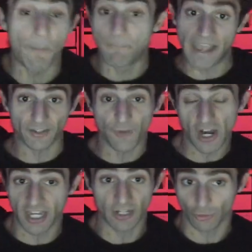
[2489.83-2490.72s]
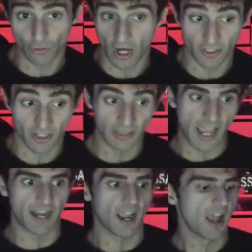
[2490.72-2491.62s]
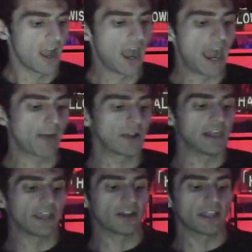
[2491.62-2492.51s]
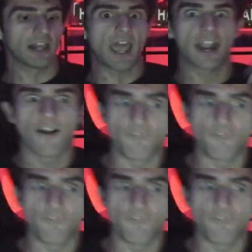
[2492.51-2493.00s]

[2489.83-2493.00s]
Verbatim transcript: best fucking instructor, like, I would literally like